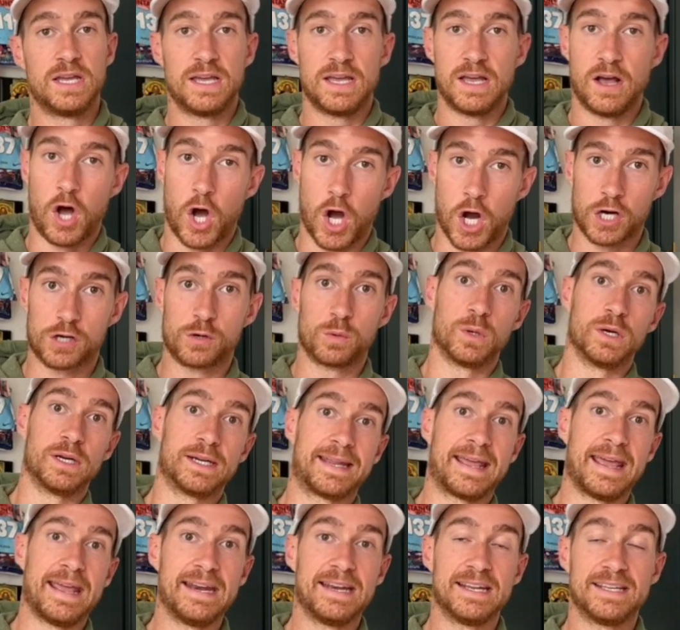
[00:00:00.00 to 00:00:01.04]
awkward
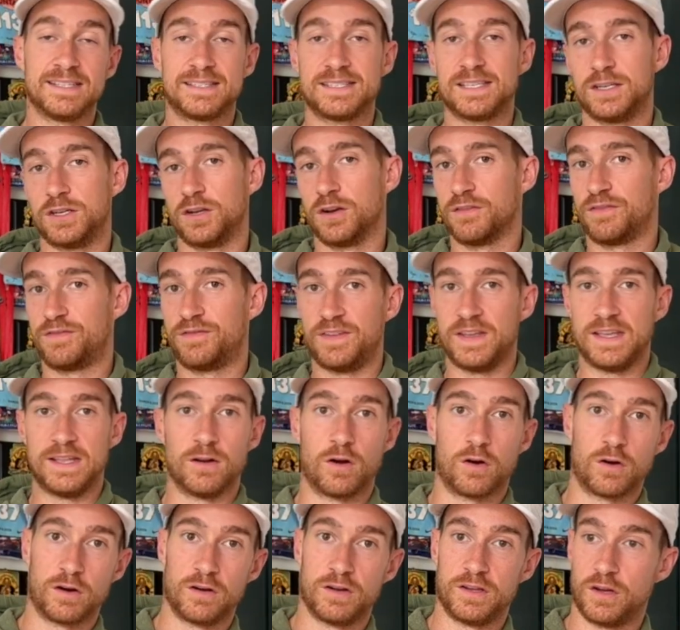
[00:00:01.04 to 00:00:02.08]
cadence and your
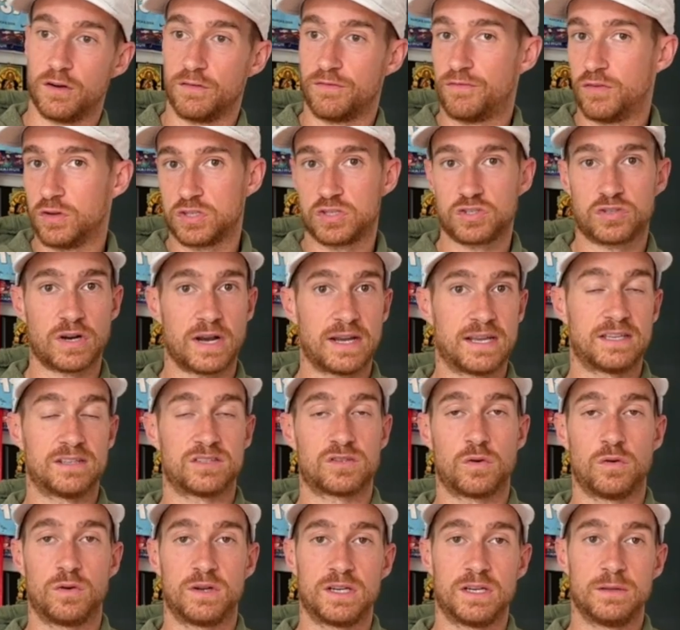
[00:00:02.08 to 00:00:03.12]
foot strike is
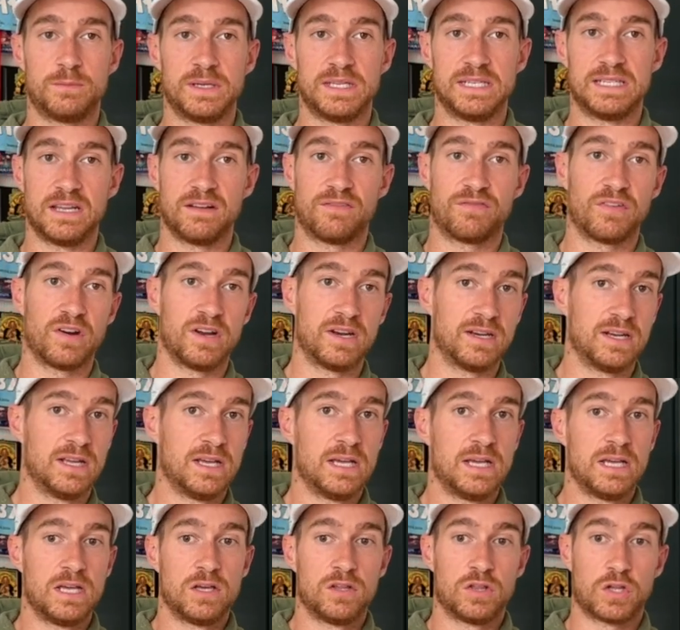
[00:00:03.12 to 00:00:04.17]
going to be different.
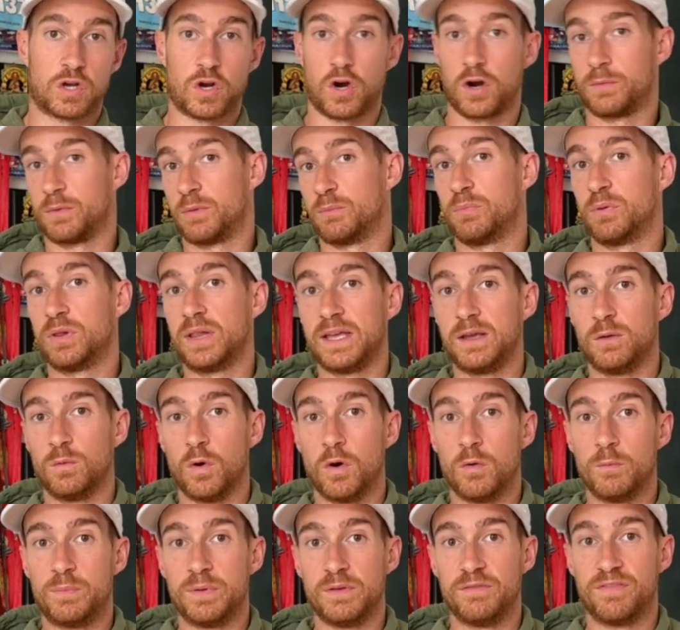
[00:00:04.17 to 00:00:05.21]
The carbon plate
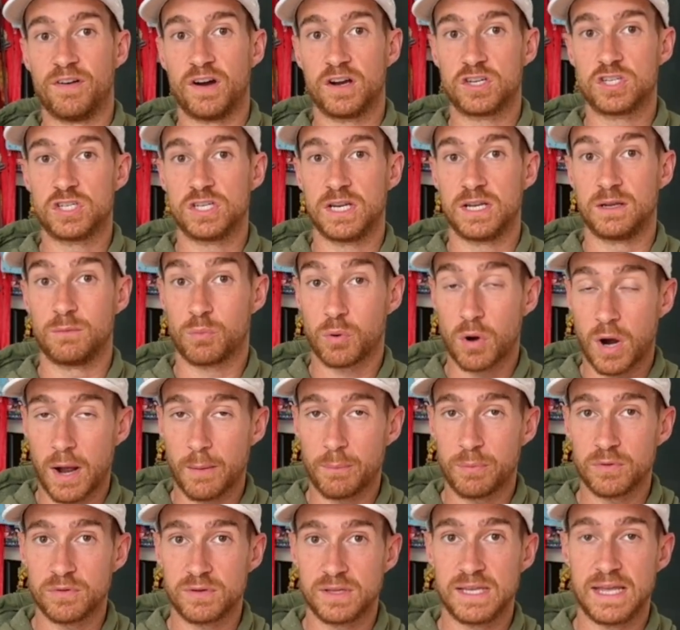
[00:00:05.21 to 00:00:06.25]
won't be functioning
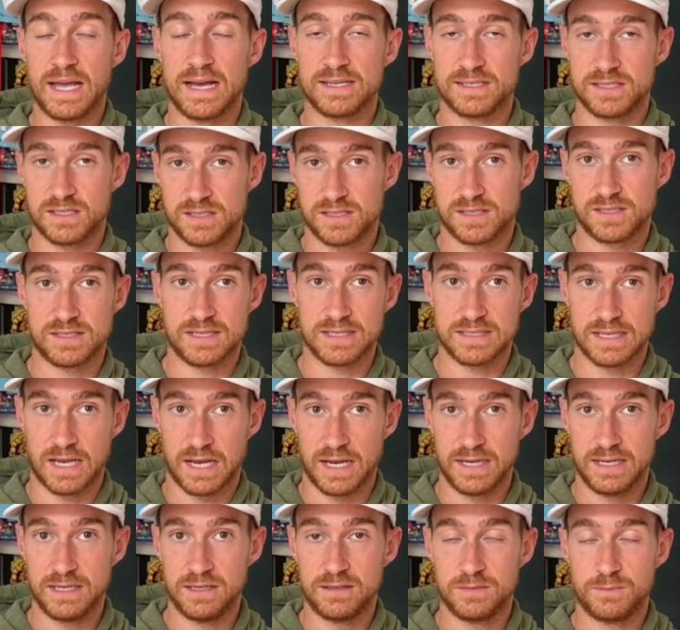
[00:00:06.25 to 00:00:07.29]
properly as it's
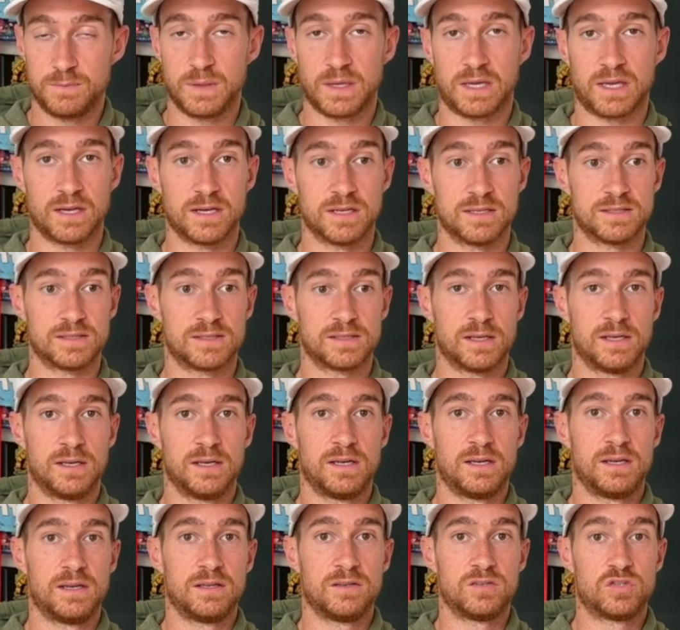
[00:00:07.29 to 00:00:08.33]
designed because
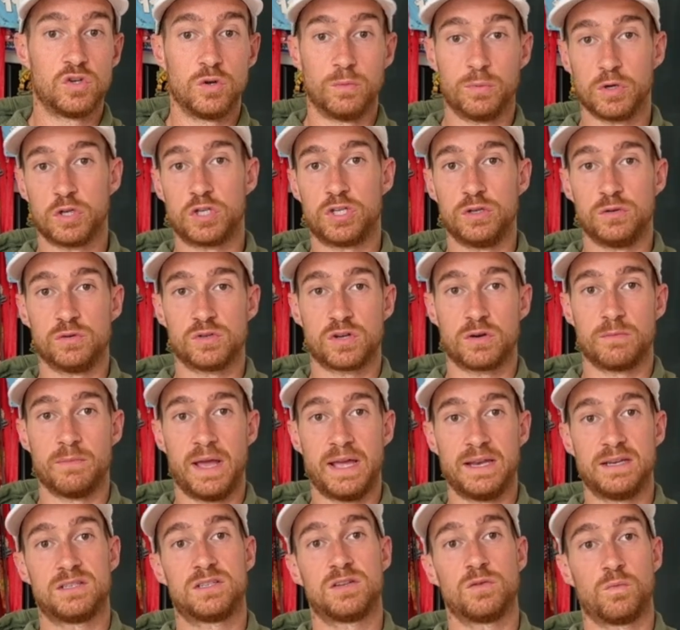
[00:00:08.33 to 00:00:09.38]
super shoes are
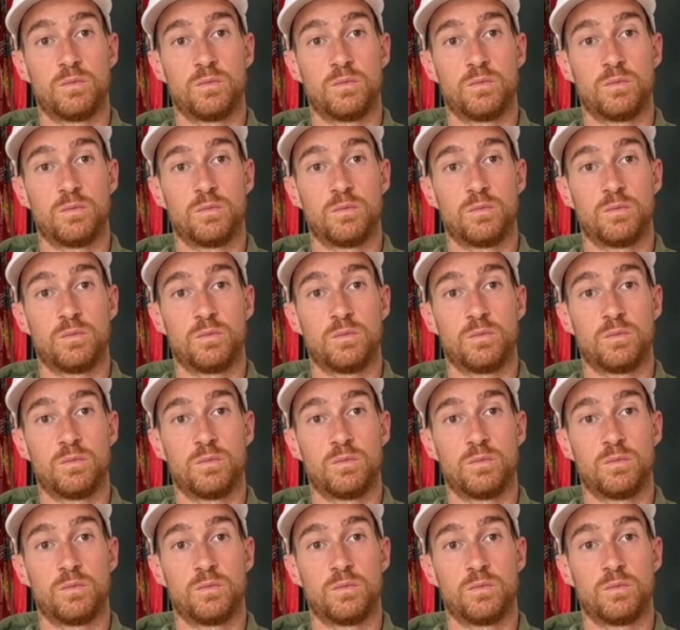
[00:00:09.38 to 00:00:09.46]
meant to